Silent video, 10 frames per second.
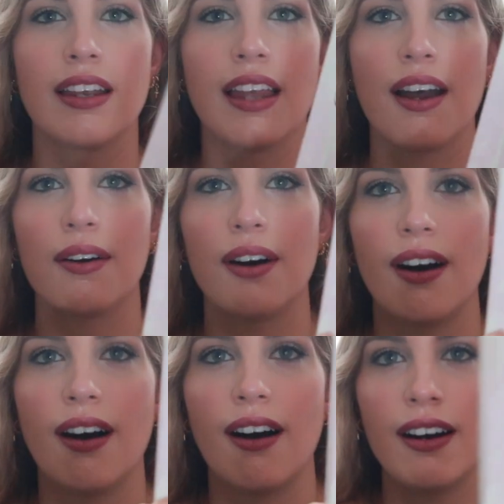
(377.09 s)
Now,
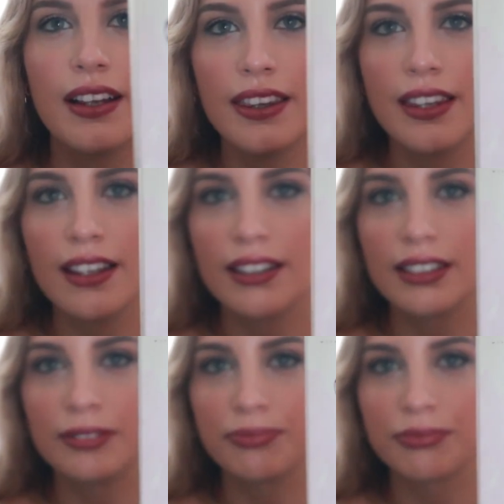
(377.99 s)
on
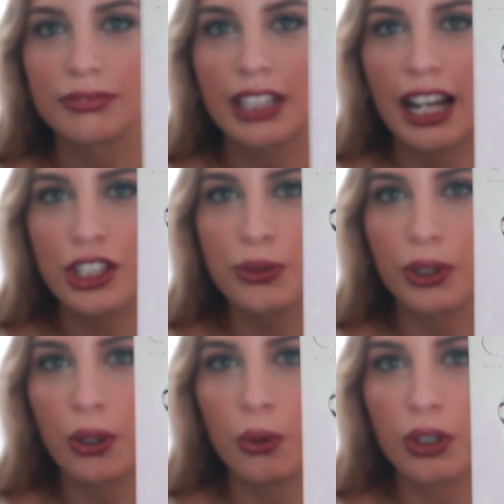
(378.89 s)
the
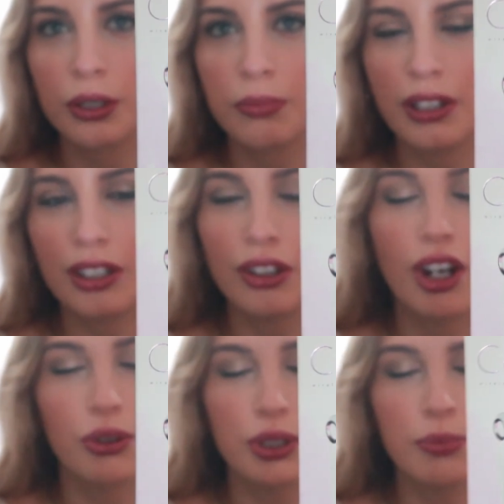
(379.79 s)
actual cord, little
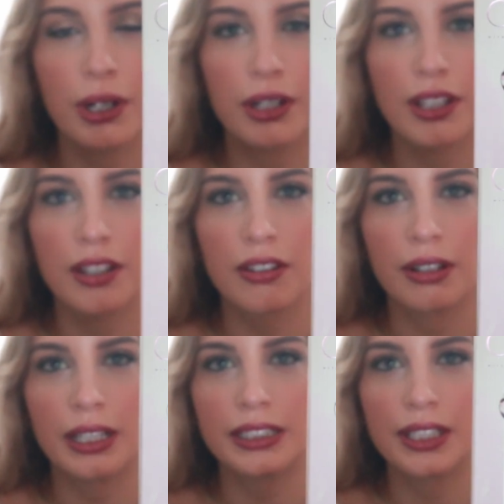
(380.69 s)
cord part that there
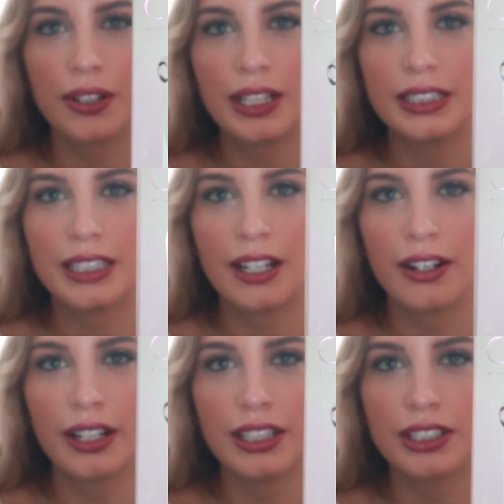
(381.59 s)
is an
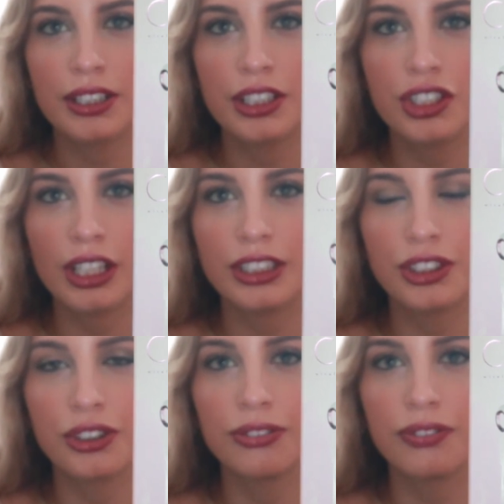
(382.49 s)
area to
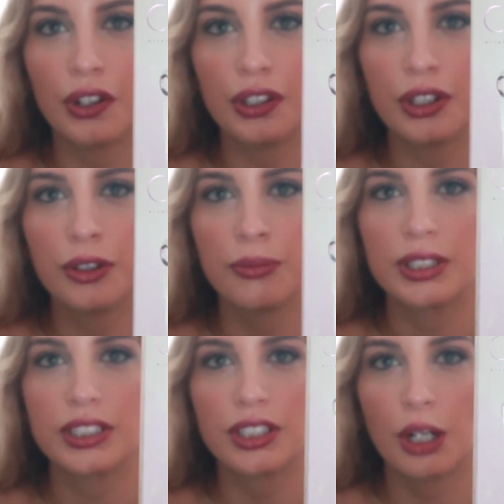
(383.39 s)
adjust your
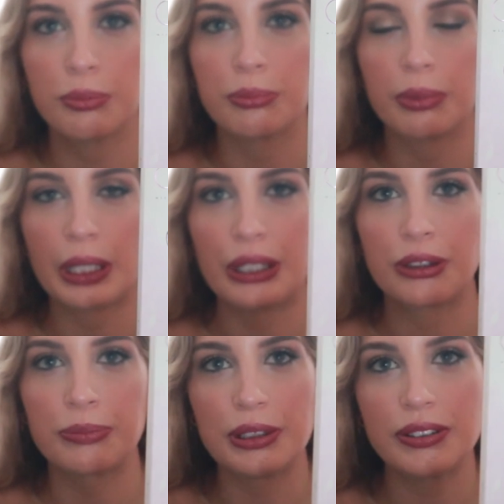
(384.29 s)
volume, stop and play
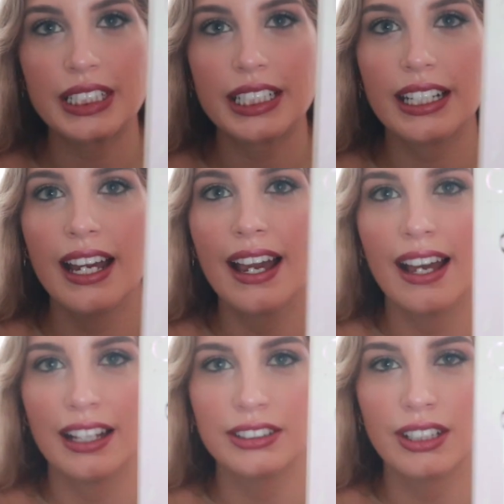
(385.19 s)
your music,
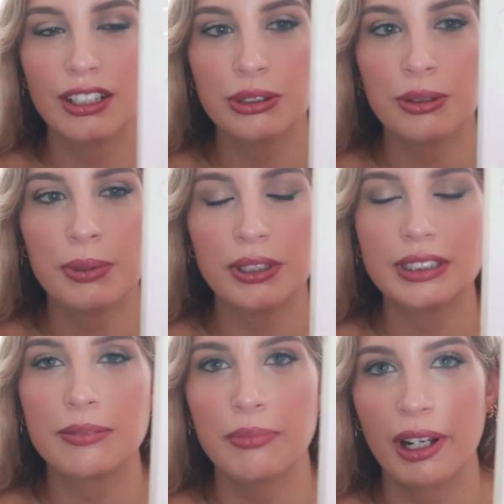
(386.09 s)
and there's also a
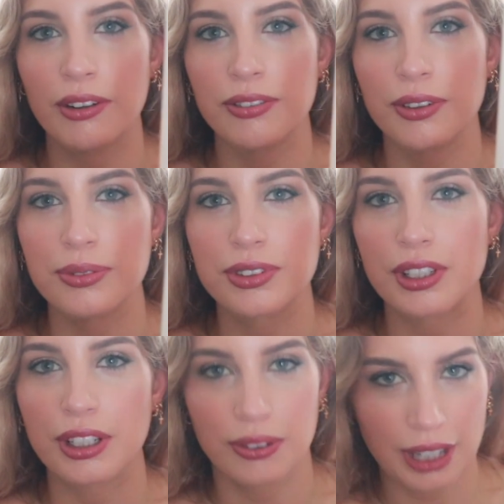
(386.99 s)
built-in microphone so
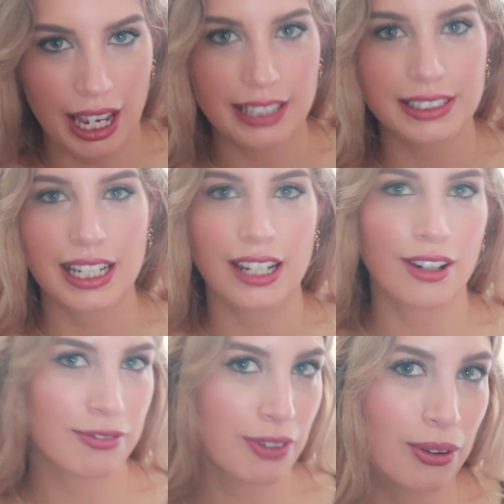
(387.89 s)
that you can take
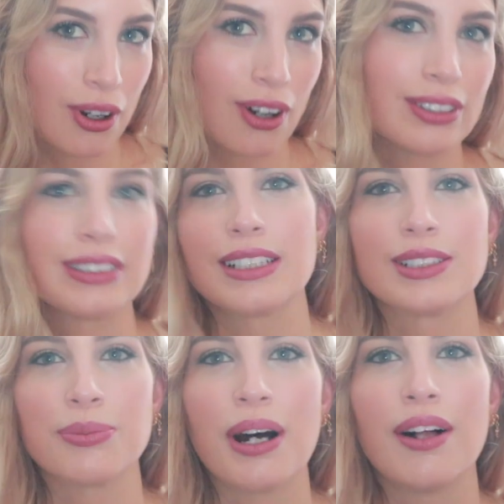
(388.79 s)
phone calls
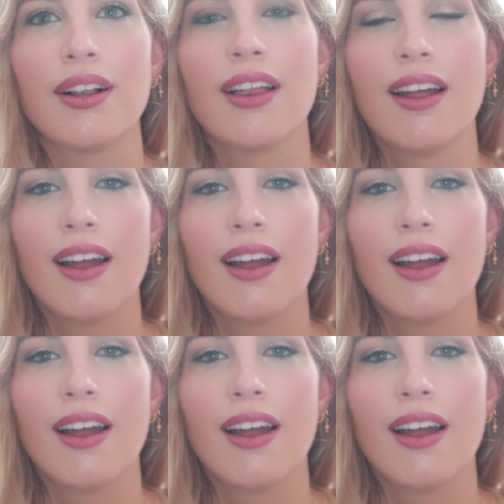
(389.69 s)
as well,